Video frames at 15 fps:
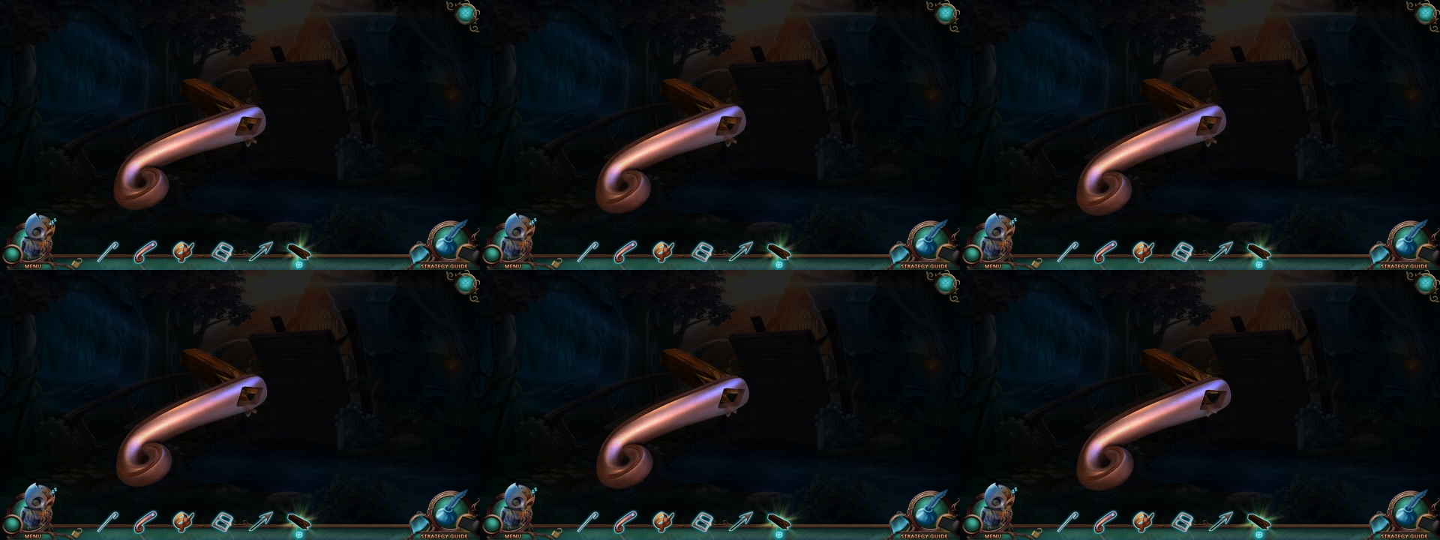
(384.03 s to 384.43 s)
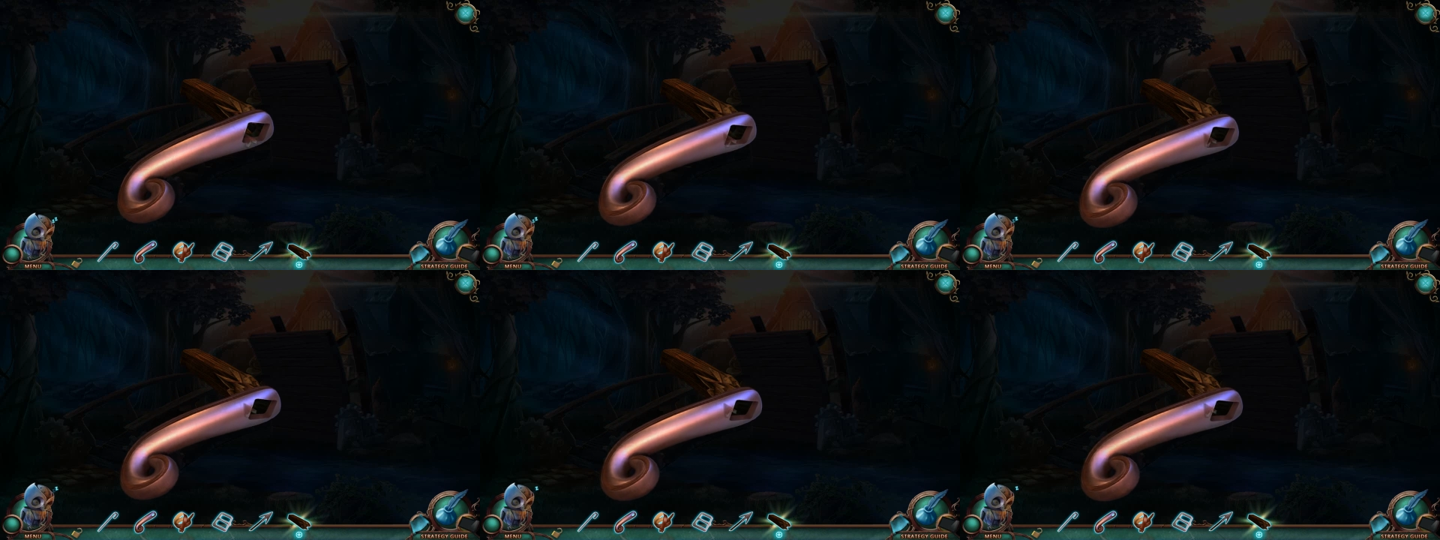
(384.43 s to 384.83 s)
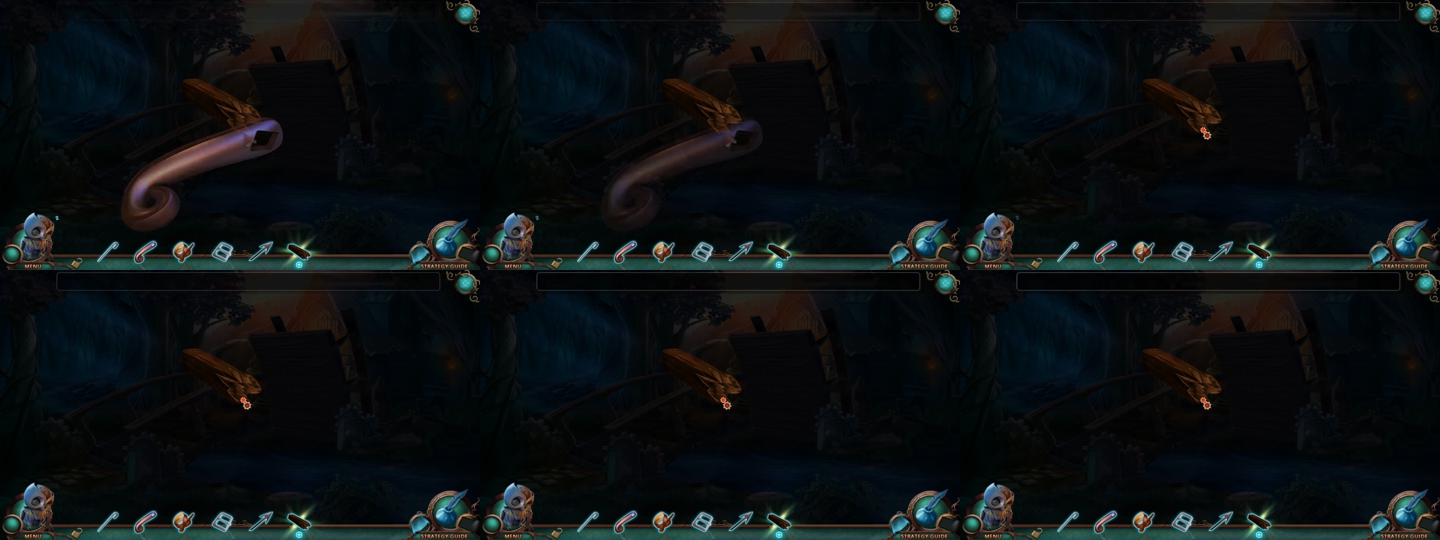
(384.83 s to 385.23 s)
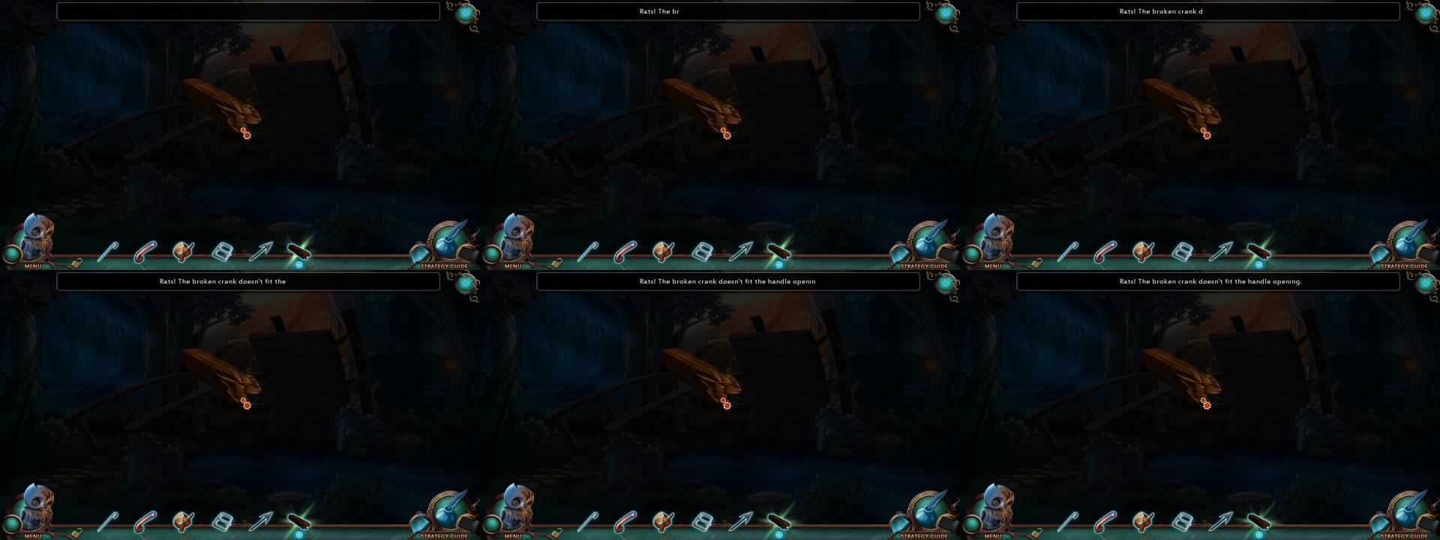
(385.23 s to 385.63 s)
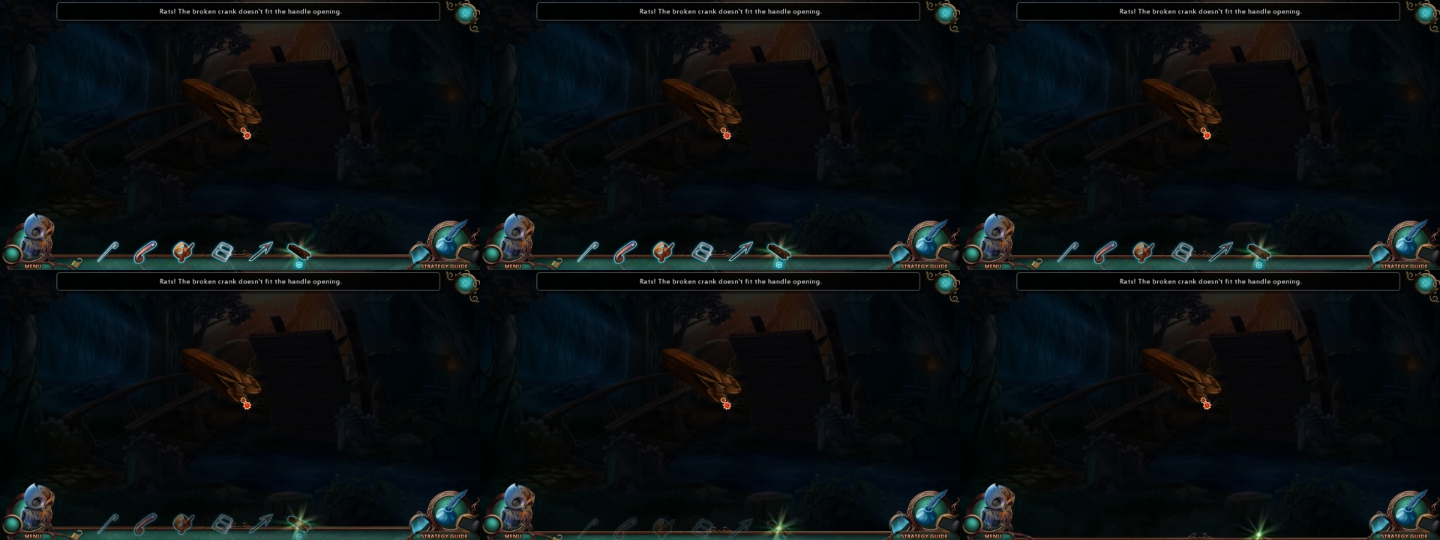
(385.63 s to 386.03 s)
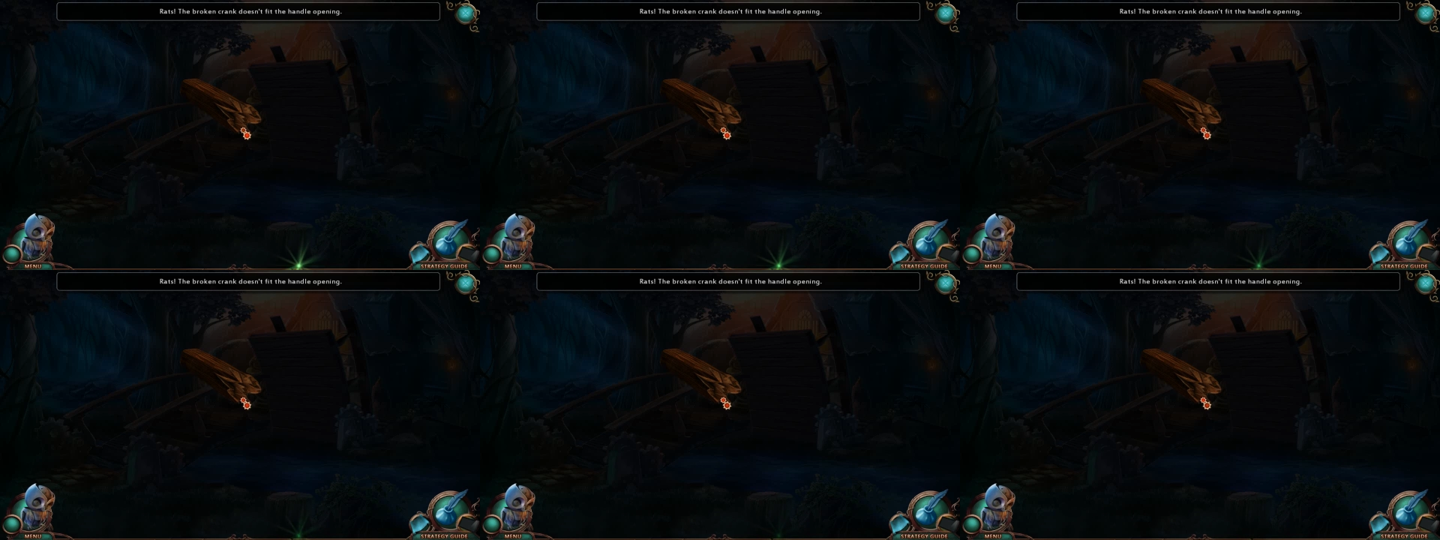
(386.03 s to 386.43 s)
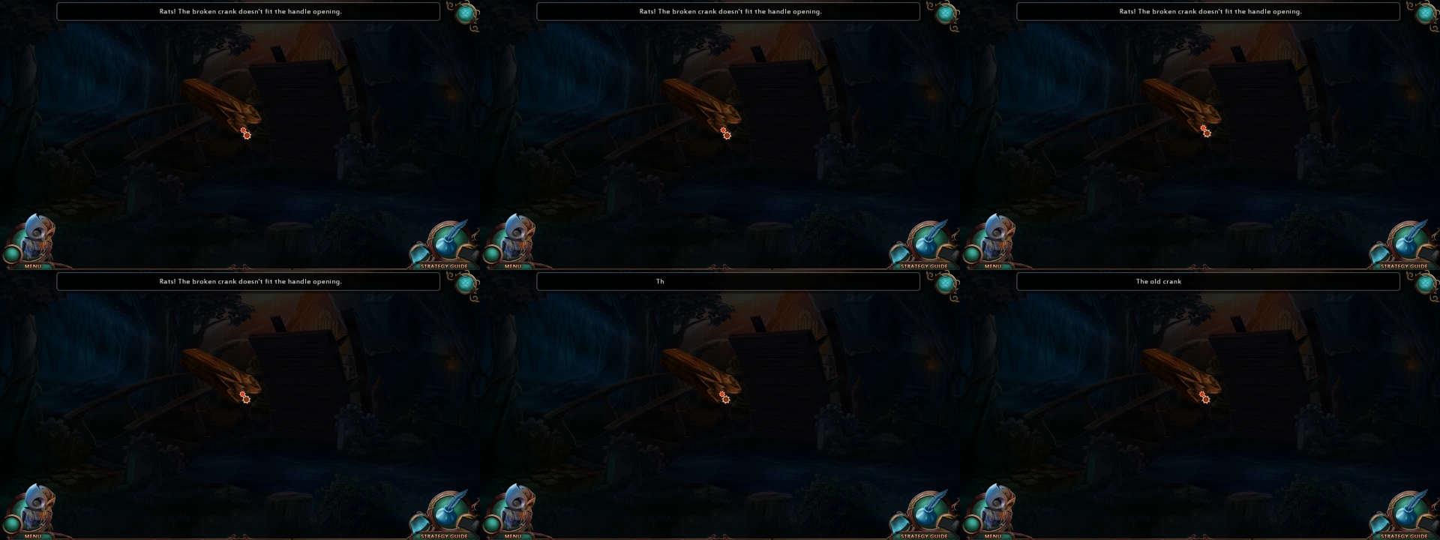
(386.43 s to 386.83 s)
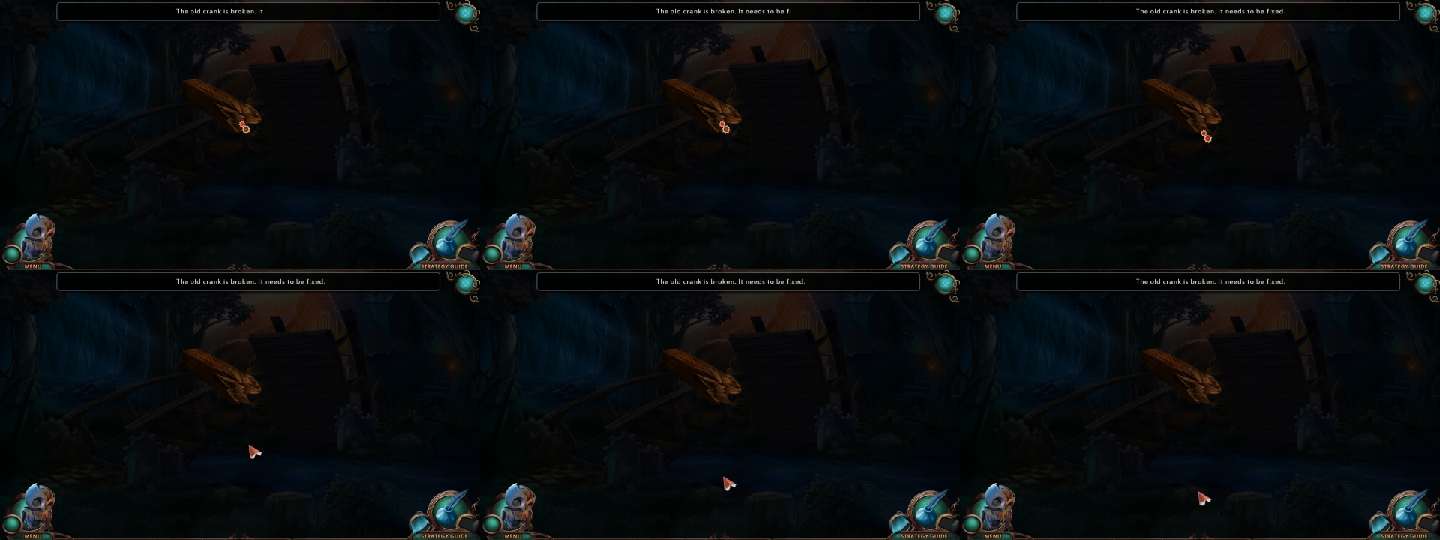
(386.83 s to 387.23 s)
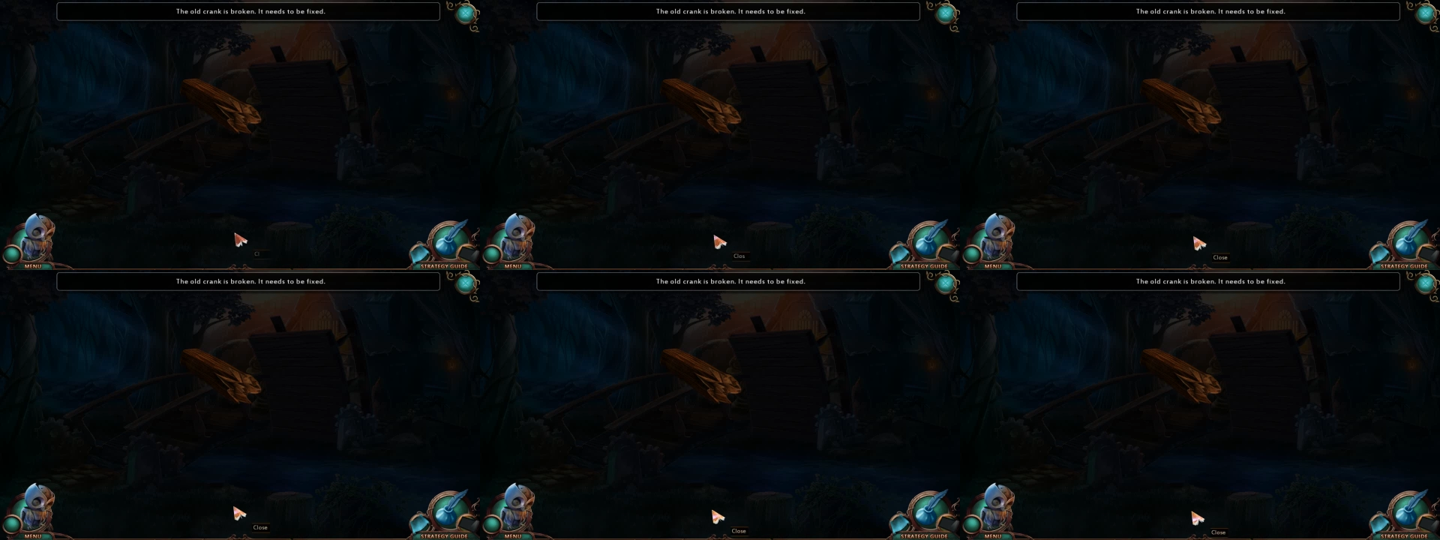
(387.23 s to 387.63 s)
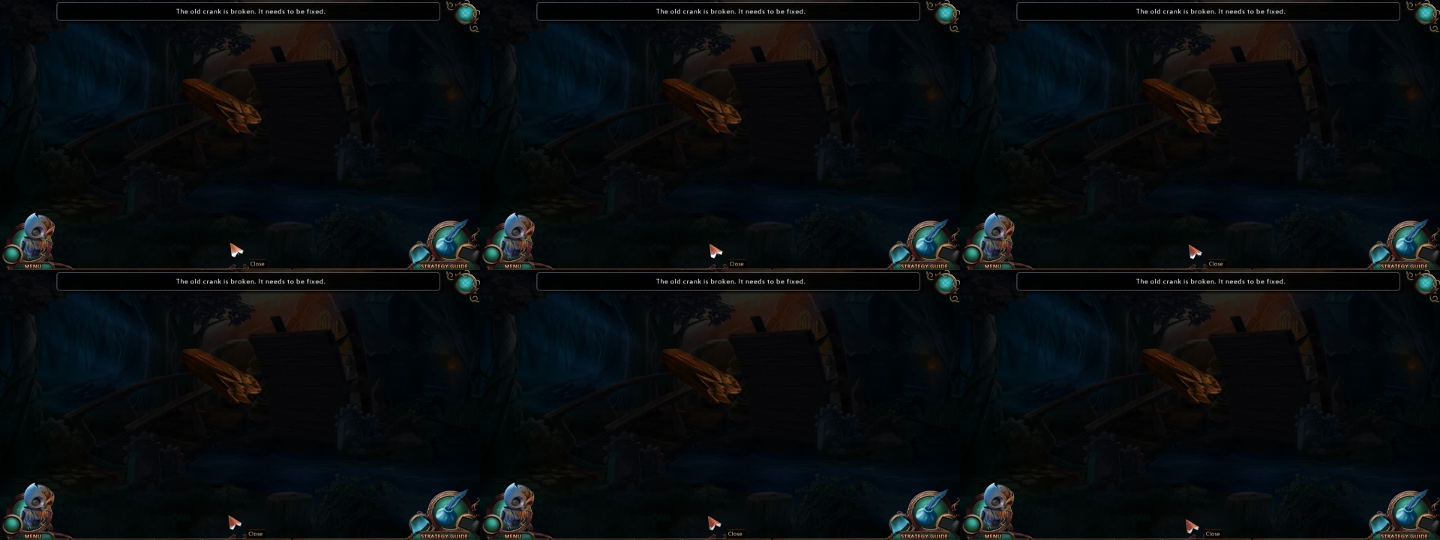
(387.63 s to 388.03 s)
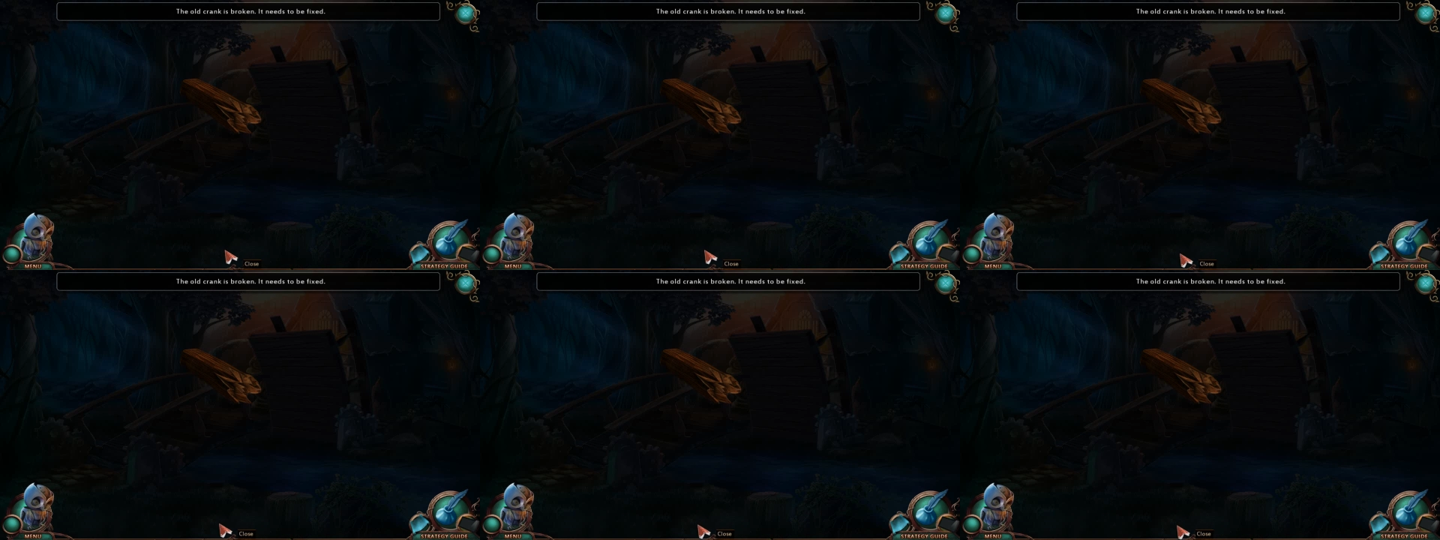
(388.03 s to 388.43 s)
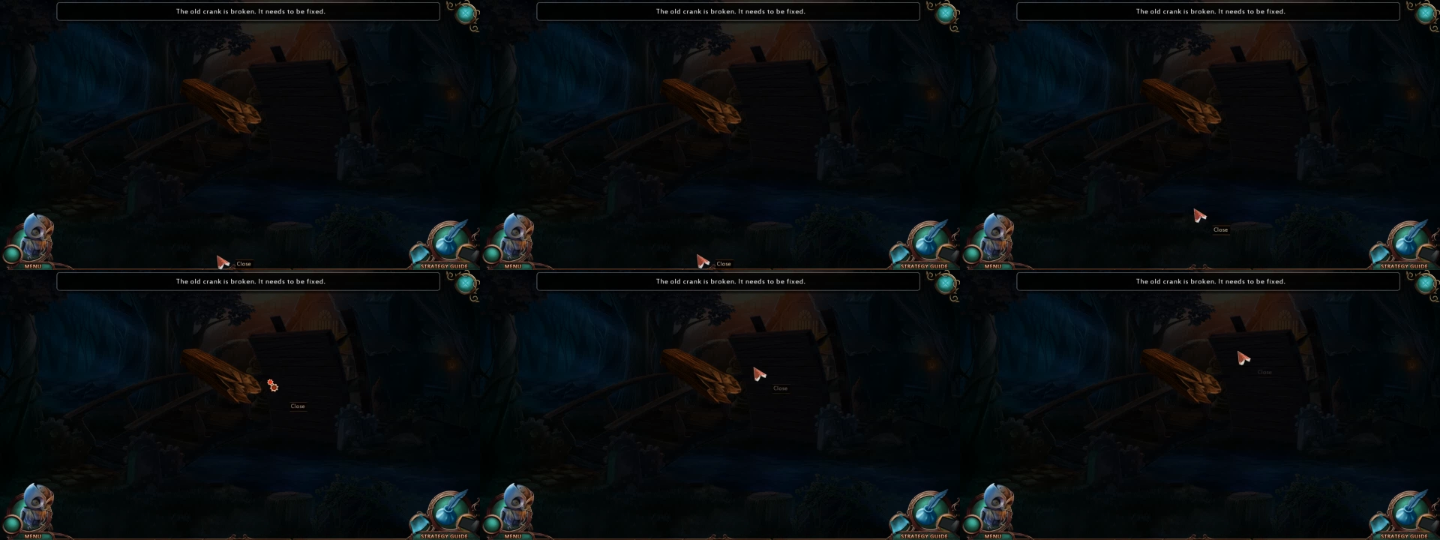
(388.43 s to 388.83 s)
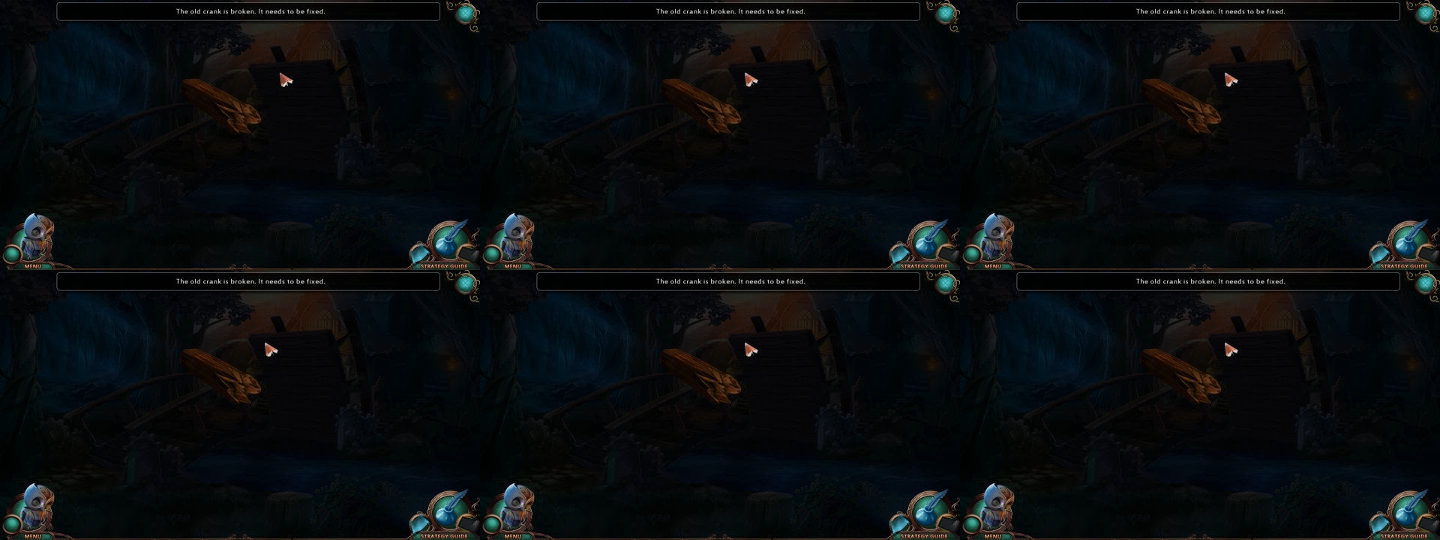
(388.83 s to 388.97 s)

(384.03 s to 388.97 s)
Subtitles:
[unreadable: no face in view]